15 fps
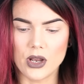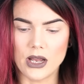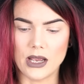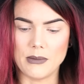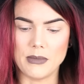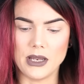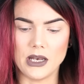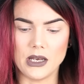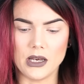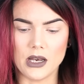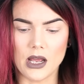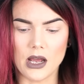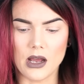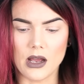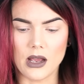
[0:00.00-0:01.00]
I mean,
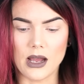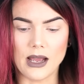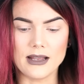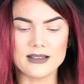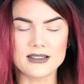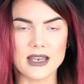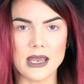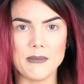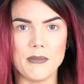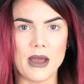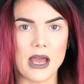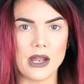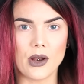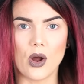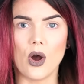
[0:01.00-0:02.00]
I stay
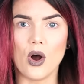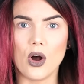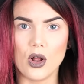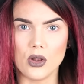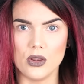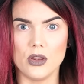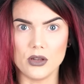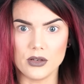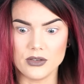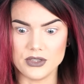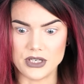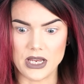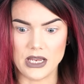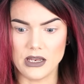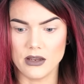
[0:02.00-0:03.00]
matte all
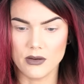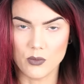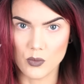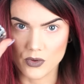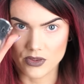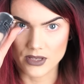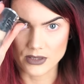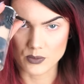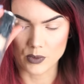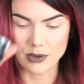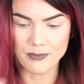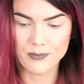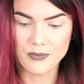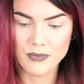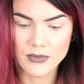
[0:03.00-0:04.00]
day with this
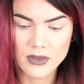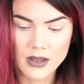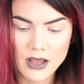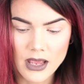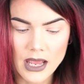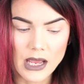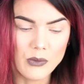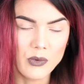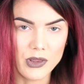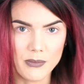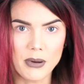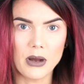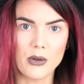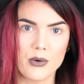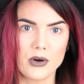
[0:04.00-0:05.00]
one, and with
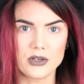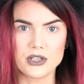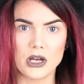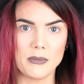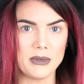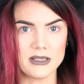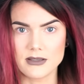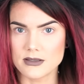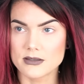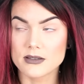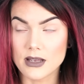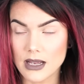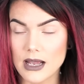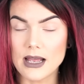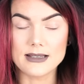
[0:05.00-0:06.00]
the powder on top, it's,
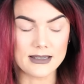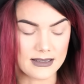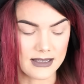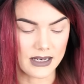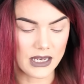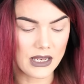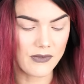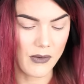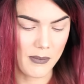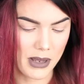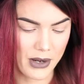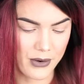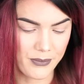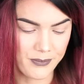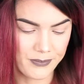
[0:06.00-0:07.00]
as I said, even
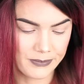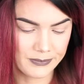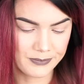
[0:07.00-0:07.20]
better.